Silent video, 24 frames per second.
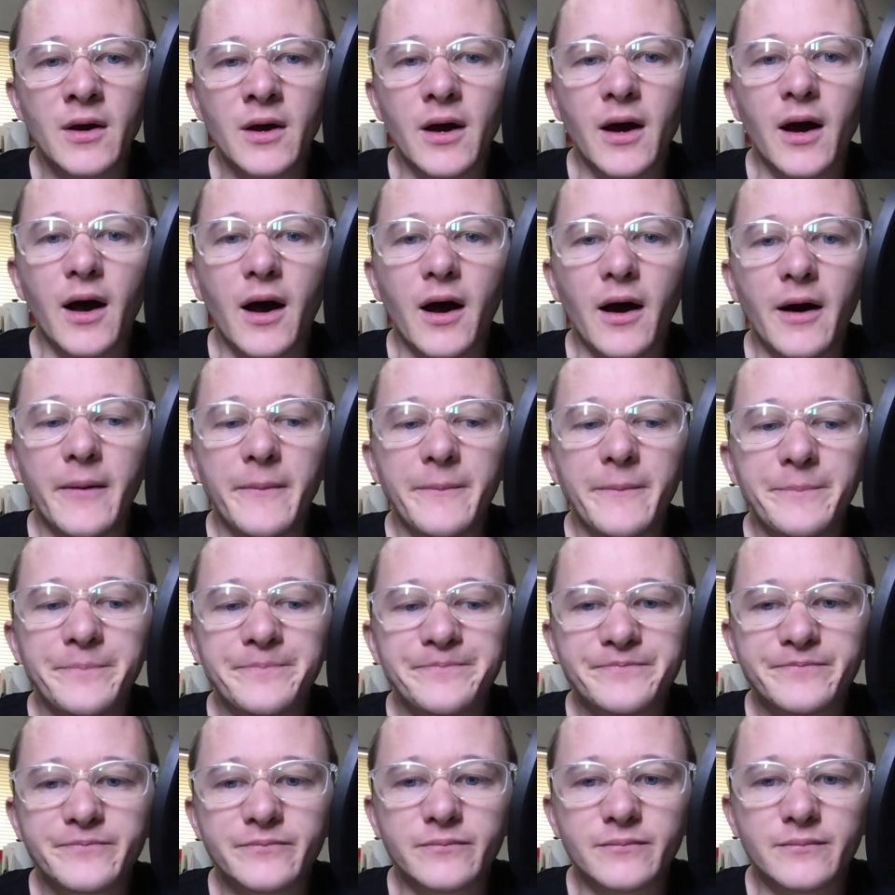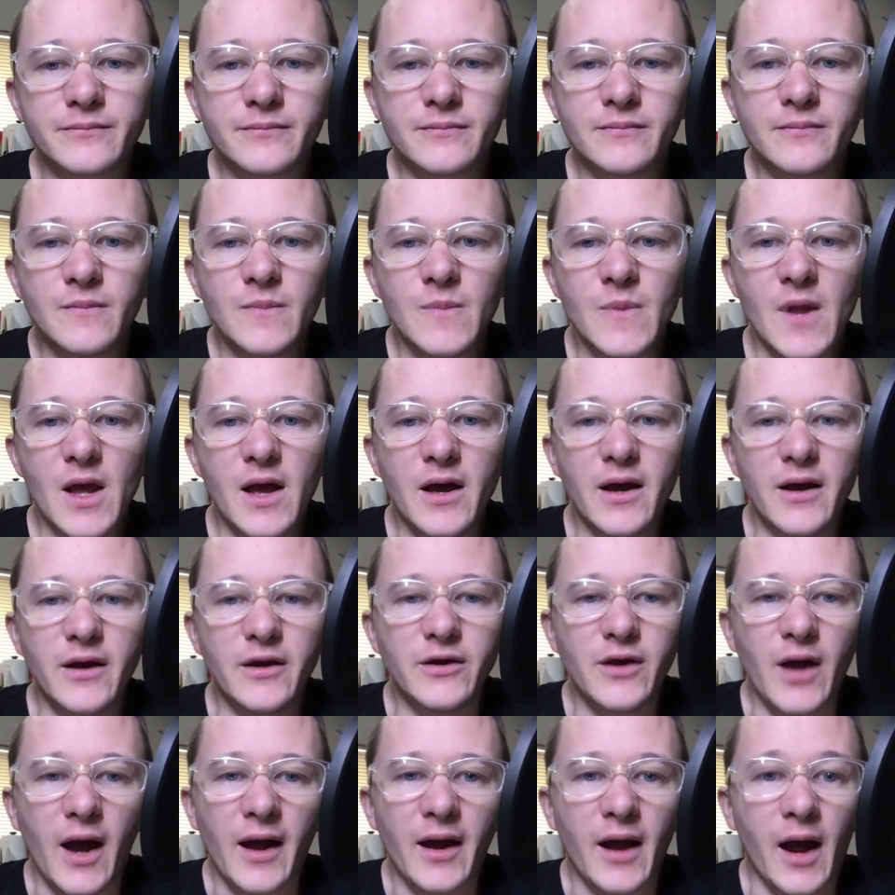I
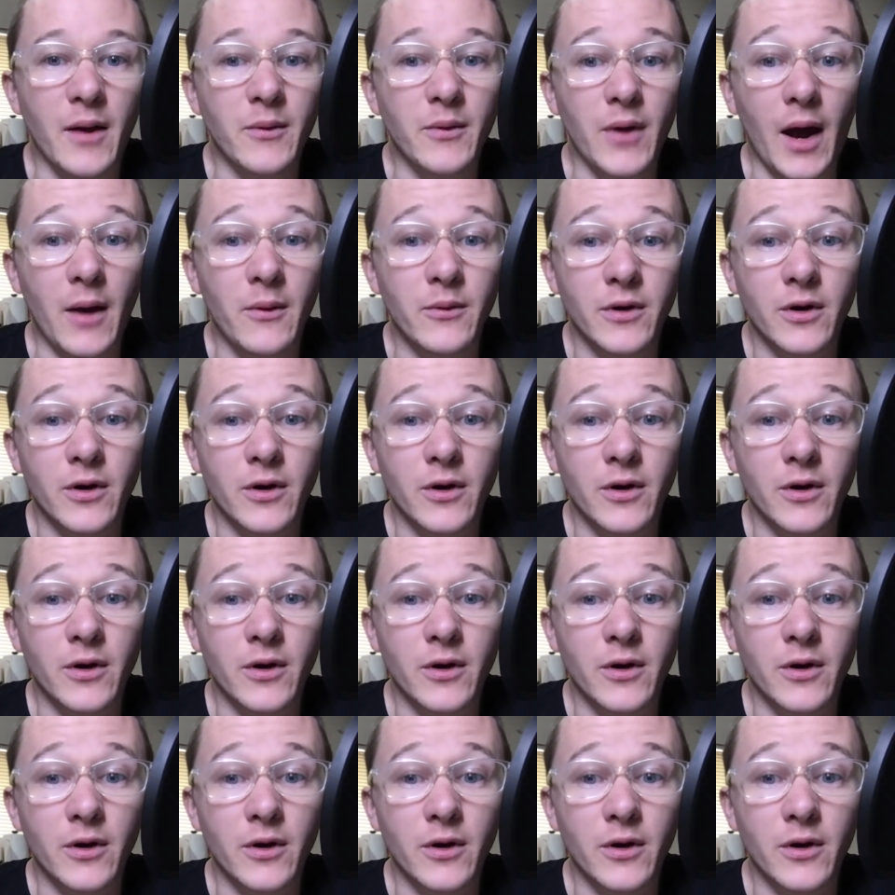would